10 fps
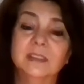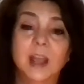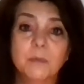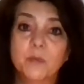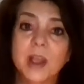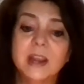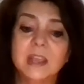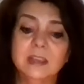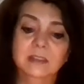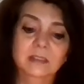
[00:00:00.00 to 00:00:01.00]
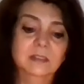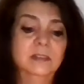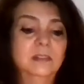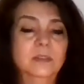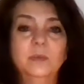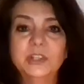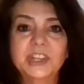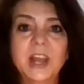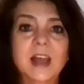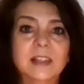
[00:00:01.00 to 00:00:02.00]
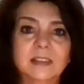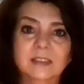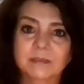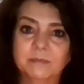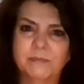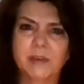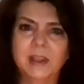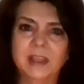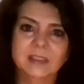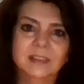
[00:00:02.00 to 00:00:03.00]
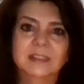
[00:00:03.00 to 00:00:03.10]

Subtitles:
I'm ready. What you got? Bring it.